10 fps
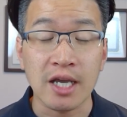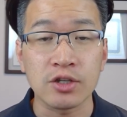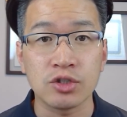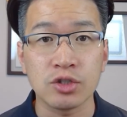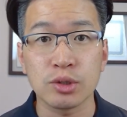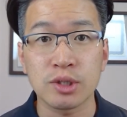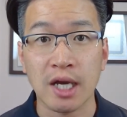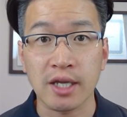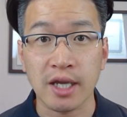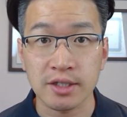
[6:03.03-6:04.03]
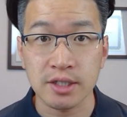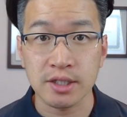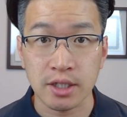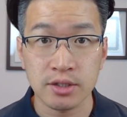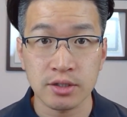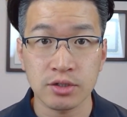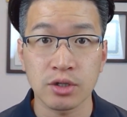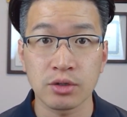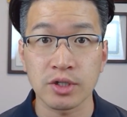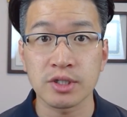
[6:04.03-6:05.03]
is used against us.
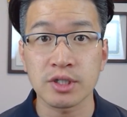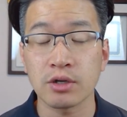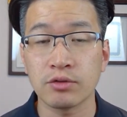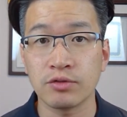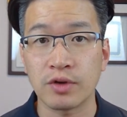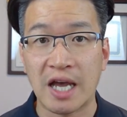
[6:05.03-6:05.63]
So instead of